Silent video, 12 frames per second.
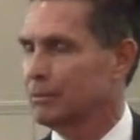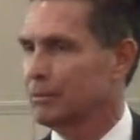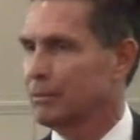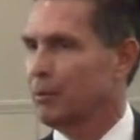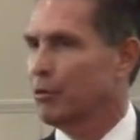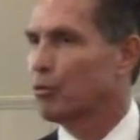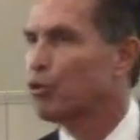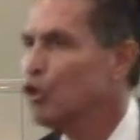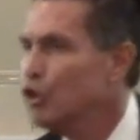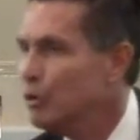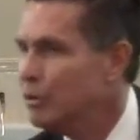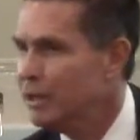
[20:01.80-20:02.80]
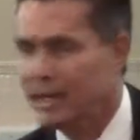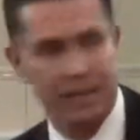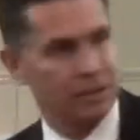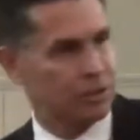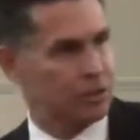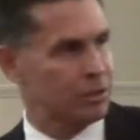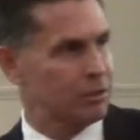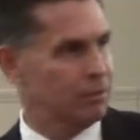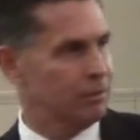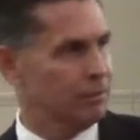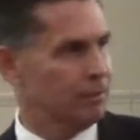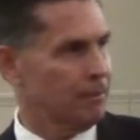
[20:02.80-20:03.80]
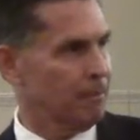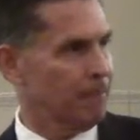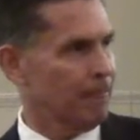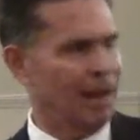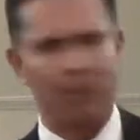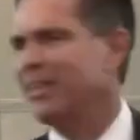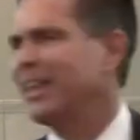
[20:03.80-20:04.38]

and with rudeness and with